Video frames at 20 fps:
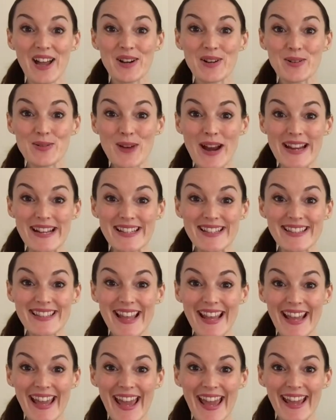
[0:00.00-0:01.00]
Great
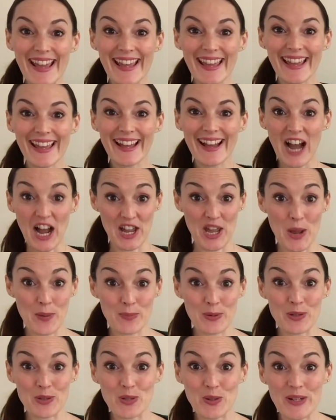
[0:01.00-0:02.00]
singing! I hope
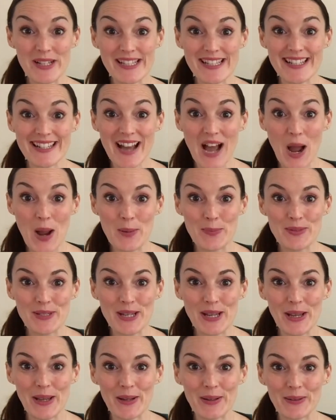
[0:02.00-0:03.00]
you joined in at home
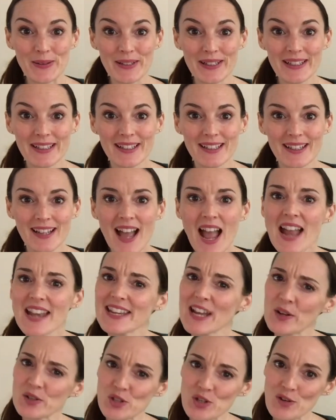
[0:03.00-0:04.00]
too.
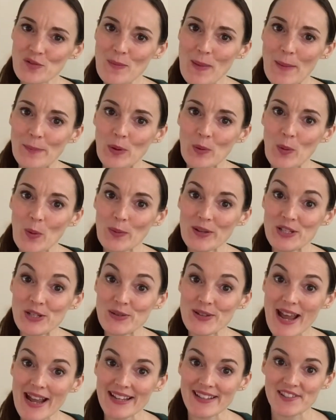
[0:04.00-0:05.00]
Now do you remember what we do
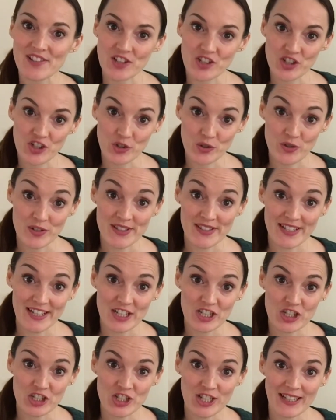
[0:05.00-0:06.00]
next at Children's
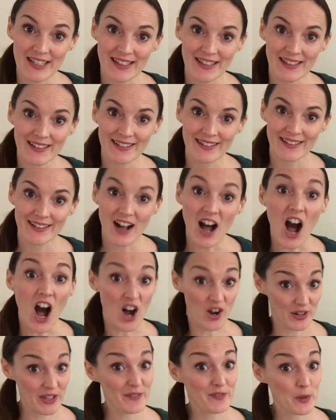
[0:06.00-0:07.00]
Liturgy?
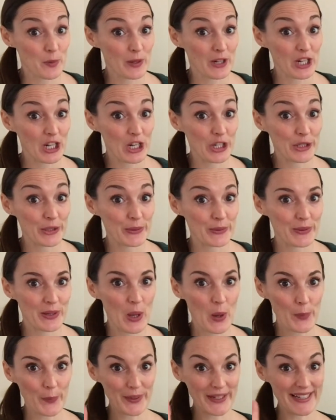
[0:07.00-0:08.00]
I'll give you a clue.
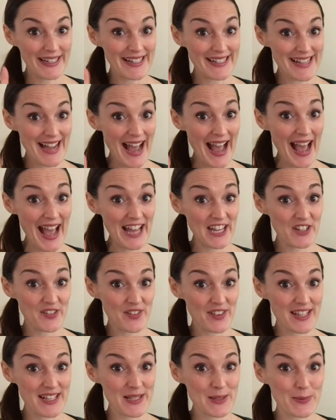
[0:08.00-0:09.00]
We need a hand for
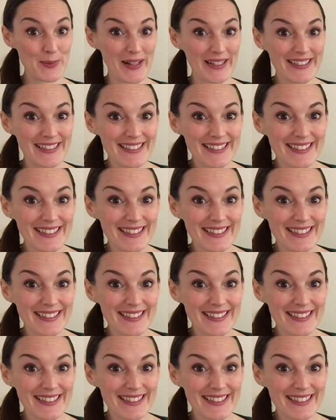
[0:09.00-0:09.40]
this one.